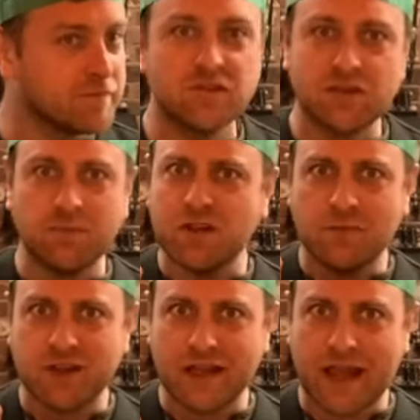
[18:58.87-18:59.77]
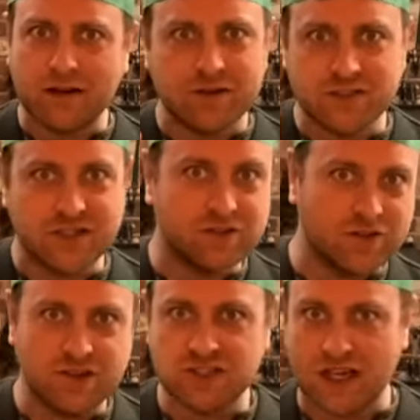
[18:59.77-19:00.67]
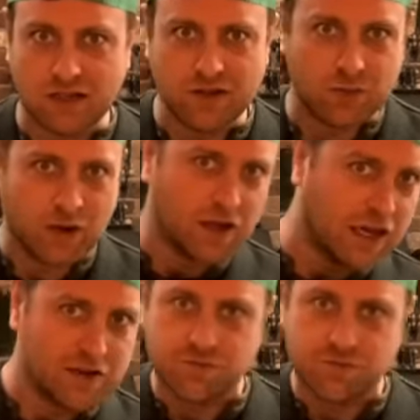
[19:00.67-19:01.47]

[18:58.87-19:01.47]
Sometimes I get Christians on this channel that want to kind